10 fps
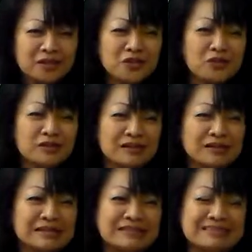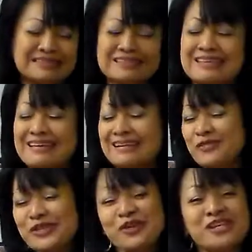you know,
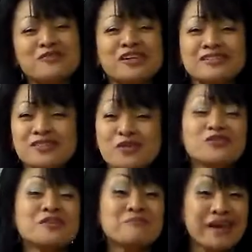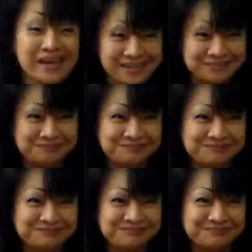we don't even know the man.
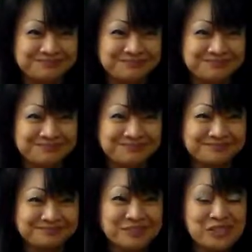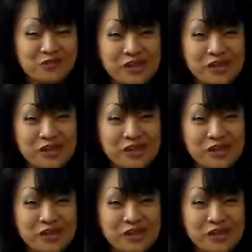Mm-hmm. But